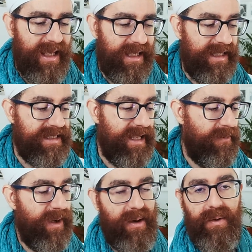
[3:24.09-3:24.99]
In the
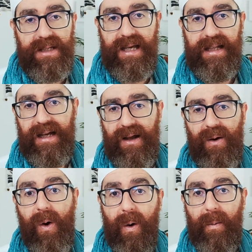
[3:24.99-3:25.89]
same way, we say that
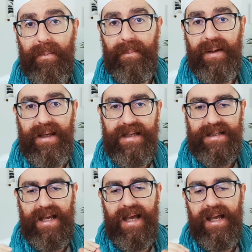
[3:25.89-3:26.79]
Om
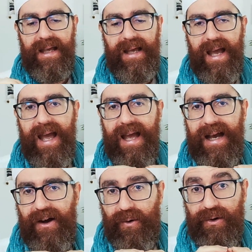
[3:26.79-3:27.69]

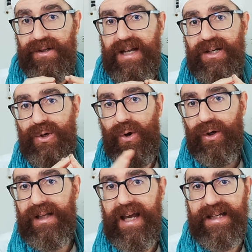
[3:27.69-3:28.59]
contains
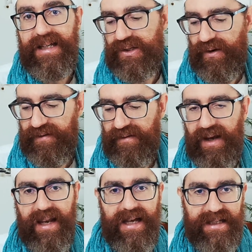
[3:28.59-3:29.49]
all the essence of the
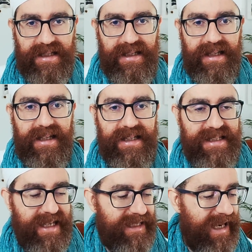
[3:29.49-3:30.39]
Vedas. It is
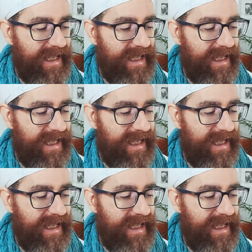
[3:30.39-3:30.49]
said like